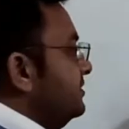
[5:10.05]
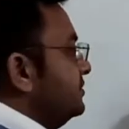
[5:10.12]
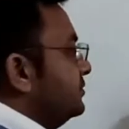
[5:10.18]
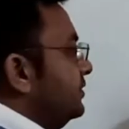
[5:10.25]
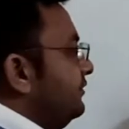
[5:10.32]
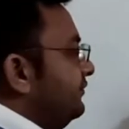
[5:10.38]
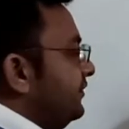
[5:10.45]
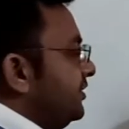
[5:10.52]

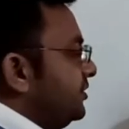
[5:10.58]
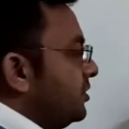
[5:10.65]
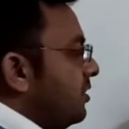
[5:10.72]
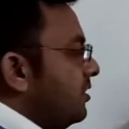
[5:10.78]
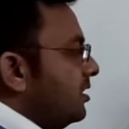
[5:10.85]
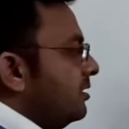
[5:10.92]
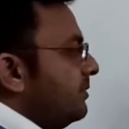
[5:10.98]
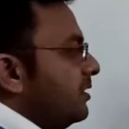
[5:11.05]
So if we
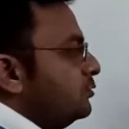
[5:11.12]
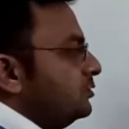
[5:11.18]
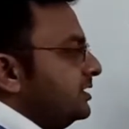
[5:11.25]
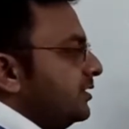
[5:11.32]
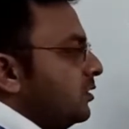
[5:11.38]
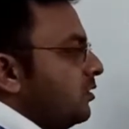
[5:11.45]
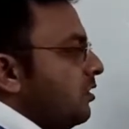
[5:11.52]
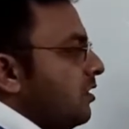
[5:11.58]
talk
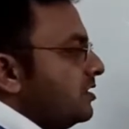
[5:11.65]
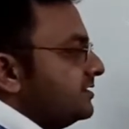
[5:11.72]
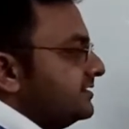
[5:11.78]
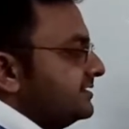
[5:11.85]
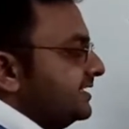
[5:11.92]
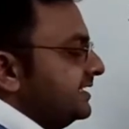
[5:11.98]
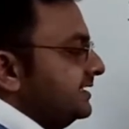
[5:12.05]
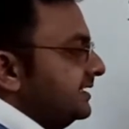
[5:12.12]
about
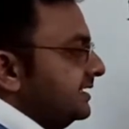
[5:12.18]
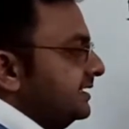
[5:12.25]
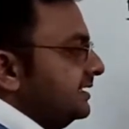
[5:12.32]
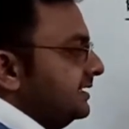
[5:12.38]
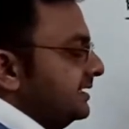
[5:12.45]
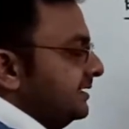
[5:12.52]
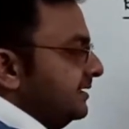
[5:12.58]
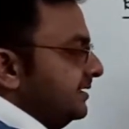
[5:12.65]
cos signal,
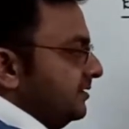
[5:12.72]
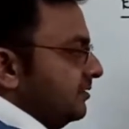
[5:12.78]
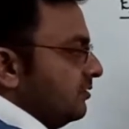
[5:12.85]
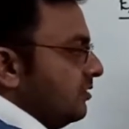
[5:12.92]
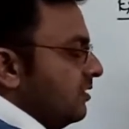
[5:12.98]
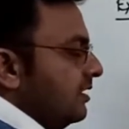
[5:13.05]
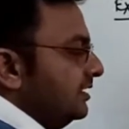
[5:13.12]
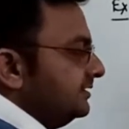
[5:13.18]

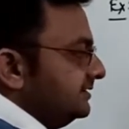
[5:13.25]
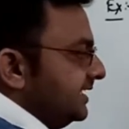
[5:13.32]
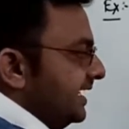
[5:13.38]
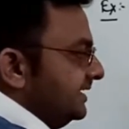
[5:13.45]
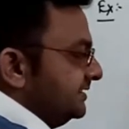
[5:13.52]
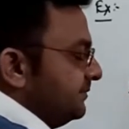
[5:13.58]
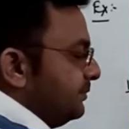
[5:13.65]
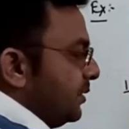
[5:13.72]
cos
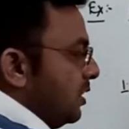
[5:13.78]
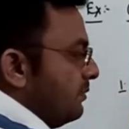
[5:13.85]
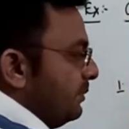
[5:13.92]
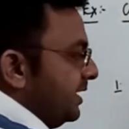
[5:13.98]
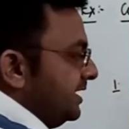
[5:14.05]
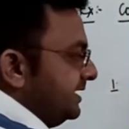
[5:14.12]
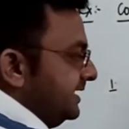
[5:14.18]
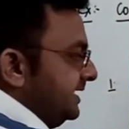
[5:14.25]
has a
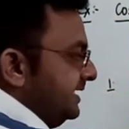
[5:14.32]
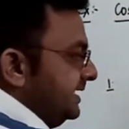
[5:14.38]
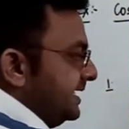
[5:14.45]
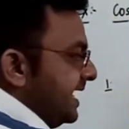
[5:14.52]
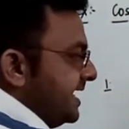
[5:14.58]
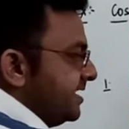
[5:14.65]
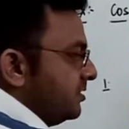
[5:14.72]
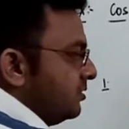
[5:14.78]
property
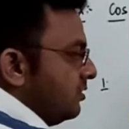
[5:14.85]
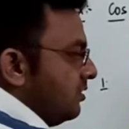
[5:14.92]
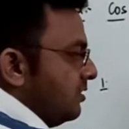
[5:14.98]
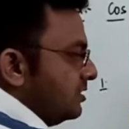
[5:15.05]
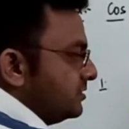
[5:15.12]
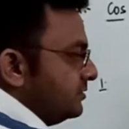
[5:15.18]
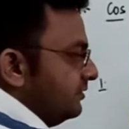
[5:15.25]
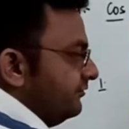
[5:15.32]
like
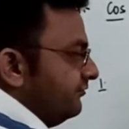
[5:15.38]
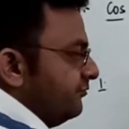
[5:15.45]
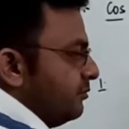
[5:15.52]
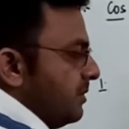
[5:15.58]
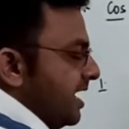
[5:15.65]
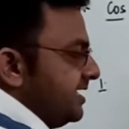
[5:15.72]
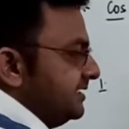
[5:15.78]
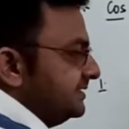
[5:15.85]
cos of
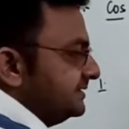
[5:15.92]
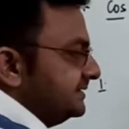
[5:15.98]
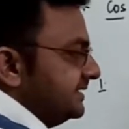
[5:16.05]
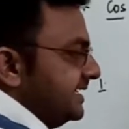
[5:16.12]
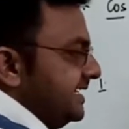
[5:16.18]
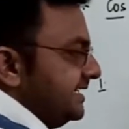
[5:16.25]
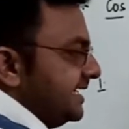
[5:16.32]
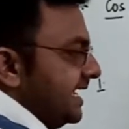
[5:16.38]
minus
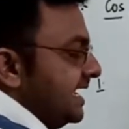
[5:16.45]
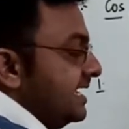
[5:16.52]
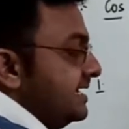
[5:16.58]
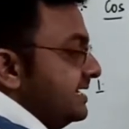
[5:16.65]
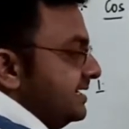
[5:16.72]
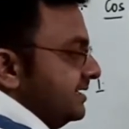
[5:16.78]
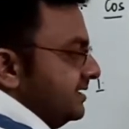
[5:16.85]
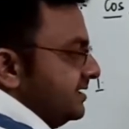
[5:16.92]
theta
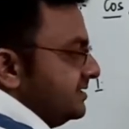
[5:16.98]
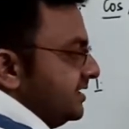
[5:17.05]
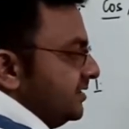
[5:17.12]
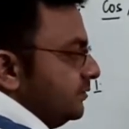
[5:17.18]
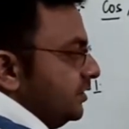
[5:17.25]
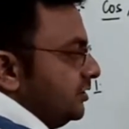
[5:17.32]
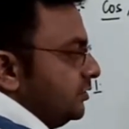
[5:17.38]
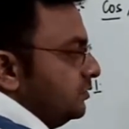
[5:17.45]
is
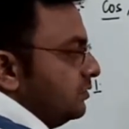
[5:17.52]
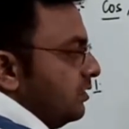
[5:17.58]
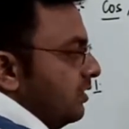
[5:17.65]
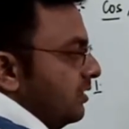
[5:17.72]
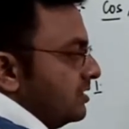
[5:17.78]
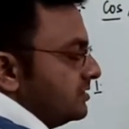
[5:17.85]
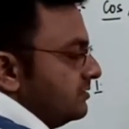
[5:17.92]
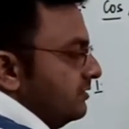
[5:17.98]
equal to
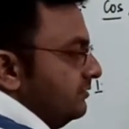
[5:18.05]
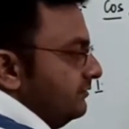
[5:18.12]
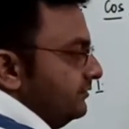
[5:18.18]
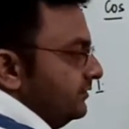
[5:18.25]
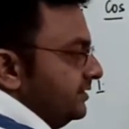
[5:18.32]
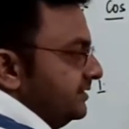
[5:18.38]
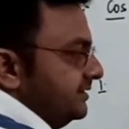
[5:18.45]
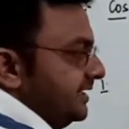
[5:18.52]
cos of
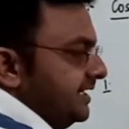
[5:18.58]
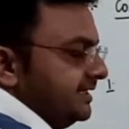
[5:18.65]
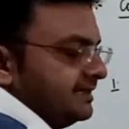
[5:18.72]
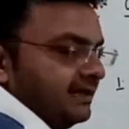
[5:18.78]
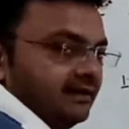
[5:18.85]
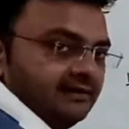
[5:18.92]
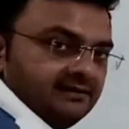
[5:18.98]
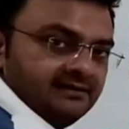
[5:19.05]

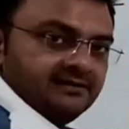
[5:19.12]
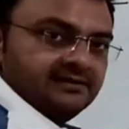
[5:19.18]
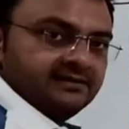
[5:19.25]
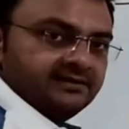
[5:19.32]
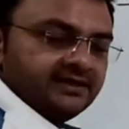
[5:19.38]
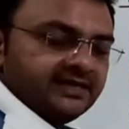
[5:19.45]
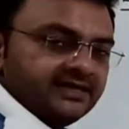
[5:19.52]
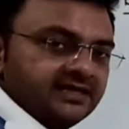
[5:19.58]
theta,
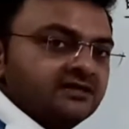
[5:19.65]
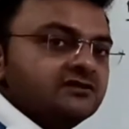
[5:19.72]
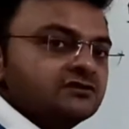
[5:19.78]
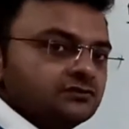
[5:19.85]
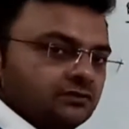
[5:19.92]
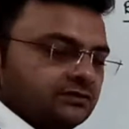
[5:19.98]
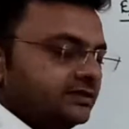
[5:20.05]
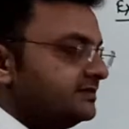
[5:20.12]
right?
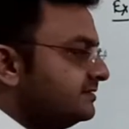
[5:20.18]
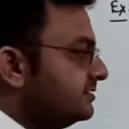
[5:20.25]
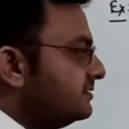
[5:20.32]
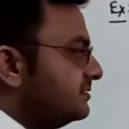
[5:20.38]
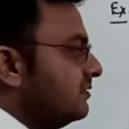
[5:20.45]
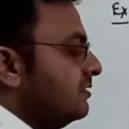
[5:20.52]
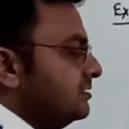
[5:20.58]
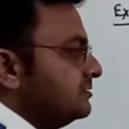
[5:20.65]
So this
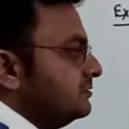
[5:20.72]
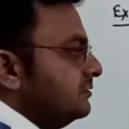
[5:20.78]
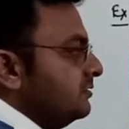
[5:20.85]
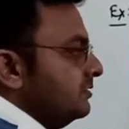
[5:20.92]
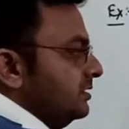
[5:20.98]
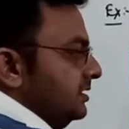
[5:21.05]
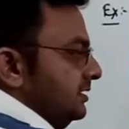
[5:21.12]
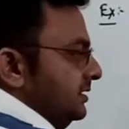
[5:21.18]
is
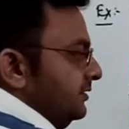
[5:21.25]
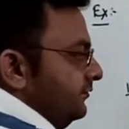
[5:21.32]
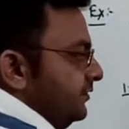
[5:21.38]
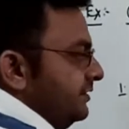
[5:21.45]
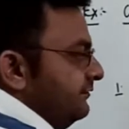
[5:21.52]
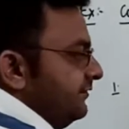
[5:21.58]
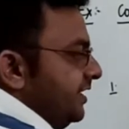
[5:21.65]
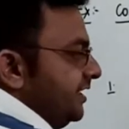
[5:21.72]
also
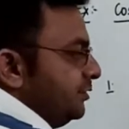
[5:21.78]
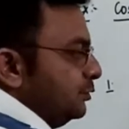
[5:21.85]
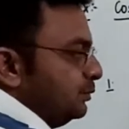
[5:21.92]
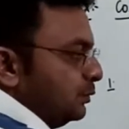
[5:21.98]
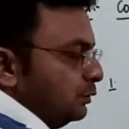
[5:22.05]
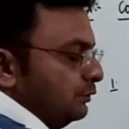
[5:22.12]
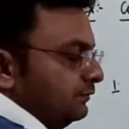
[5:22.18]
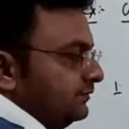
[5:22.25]
one way to
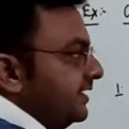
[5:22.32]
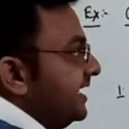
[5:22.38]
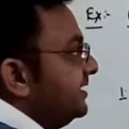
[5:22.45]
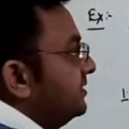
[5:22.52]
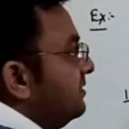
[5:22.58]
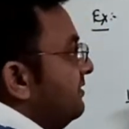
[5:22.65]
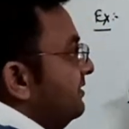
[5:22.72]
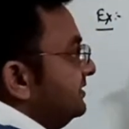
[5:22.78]
prove
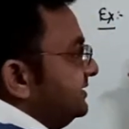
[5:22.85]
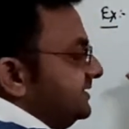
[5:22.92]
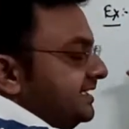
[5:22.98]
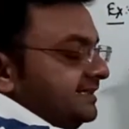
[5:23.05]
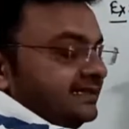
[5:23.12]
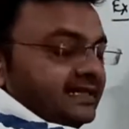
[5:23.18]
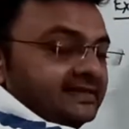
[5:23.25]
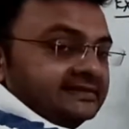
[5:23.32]
that cos
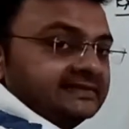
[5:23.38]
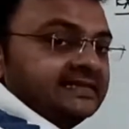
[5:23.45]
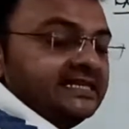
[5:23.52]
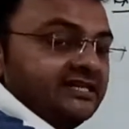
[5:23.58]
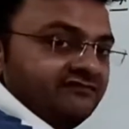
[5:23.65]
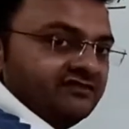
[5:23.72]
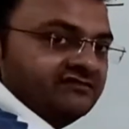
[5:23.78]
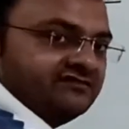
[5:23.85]
theta is an
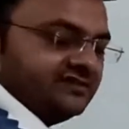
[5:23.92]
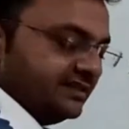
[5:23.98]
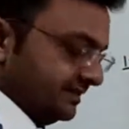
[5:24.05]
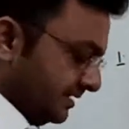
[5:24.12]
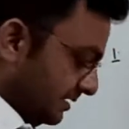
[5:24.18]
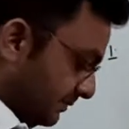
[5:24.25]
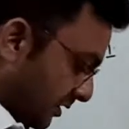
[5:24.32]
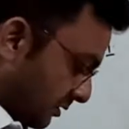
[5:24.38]
even
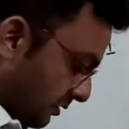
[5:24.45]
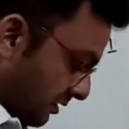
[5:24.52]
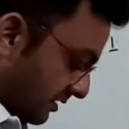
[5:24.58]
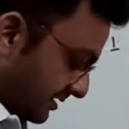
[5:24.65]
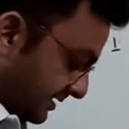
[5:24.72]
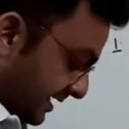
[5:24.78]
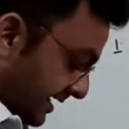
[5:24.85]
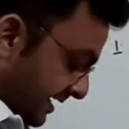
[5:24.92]
signal,
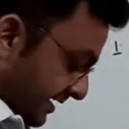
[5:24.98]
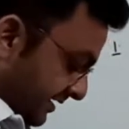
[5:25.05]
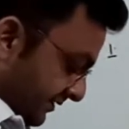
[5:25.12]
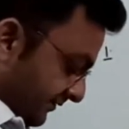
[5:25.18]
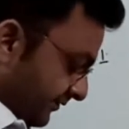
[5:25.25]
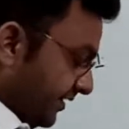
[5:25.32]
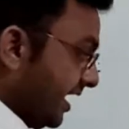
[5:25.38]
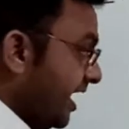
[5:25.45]
because
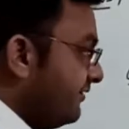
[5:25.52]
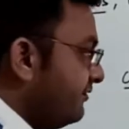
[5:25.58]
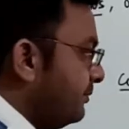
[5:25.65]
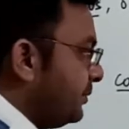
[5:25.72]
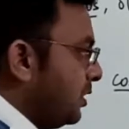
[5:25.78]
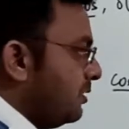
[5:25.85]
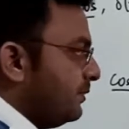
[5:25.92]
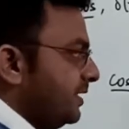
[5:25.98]
we have a
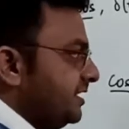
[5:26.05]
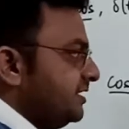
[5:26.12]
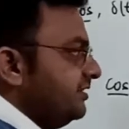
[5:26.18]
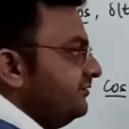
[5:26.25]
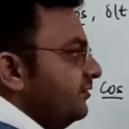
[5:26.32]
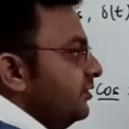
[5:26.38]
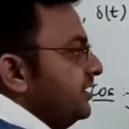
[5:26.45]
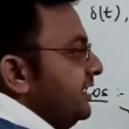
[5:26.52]

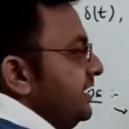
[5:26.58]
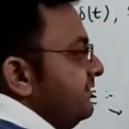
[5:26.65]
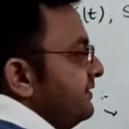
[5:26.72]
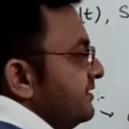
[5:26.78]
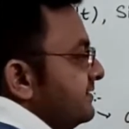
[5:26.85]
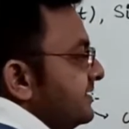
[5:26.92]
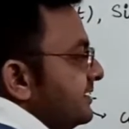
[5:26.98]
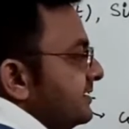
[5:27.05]
property for
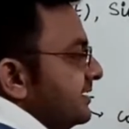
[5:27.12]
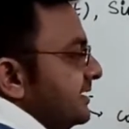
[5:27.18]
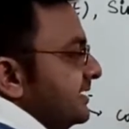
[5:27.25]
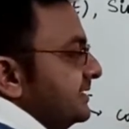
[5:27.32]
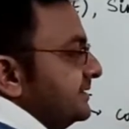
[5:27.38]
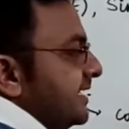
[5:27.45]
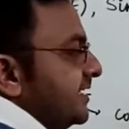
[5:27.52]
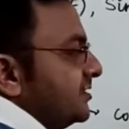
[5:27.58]
even signal
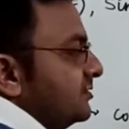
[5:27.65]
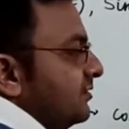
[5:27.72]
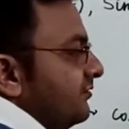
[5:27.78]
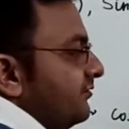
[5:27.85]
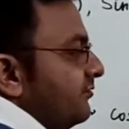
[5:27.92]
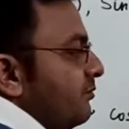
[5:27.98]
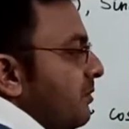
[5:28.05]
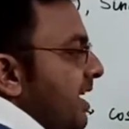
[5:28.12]
is x
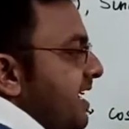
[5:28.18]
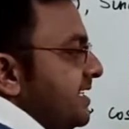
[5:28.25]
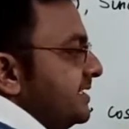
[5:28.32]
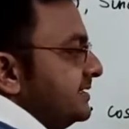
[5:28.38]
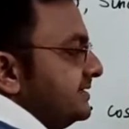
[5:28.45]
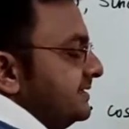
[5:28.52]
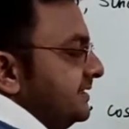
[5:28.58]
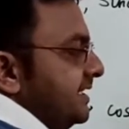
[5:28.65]
of
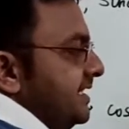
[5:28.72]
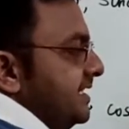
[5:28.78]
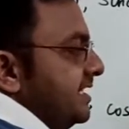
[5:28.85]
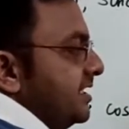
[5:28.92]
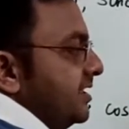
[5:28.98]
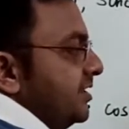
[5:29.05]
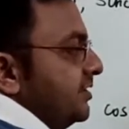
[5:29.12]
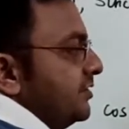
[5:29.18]
minus
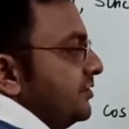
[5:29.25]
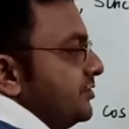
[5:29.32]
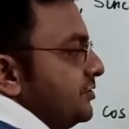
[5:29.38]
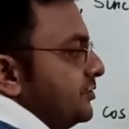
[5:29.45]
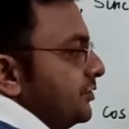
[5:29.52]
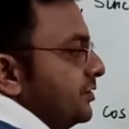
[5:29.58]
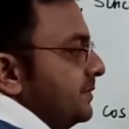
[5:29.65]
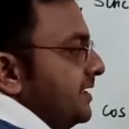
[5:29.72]
t
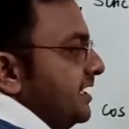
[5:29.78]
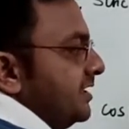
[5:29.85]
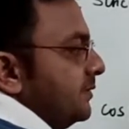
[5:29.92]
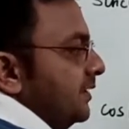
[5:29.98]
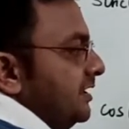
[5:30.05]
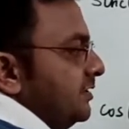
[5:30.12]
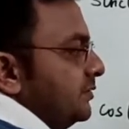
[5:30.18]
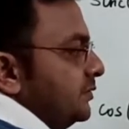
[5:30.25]
should be
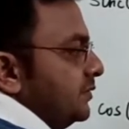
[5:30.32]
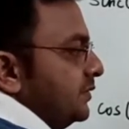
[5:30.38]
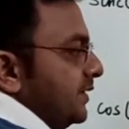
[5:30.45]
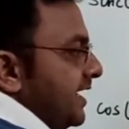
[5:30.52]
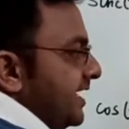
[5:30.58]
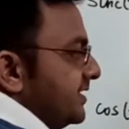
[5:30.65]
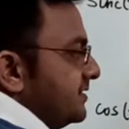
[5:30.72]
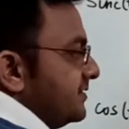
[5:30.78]
equal to
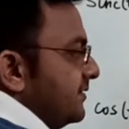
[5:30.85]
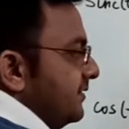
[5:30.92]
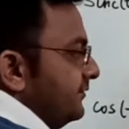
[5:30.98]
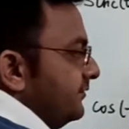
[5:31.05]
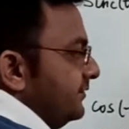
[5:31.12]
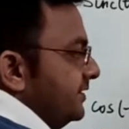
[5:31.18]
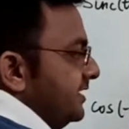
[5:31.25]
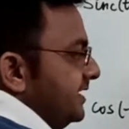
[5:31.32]
x
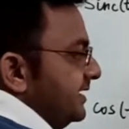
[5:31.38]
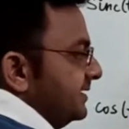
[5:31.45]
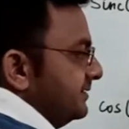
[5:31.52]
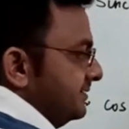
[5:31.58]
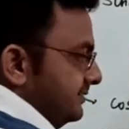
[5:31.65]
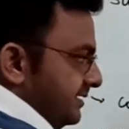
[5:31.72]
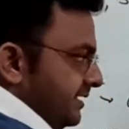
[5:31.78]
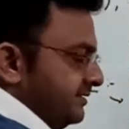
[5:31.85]
of t,
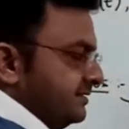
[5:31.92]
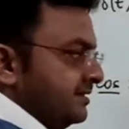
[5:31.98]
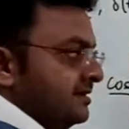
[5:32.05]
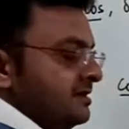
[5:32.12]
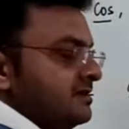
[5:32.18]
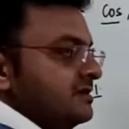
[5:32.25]
correct?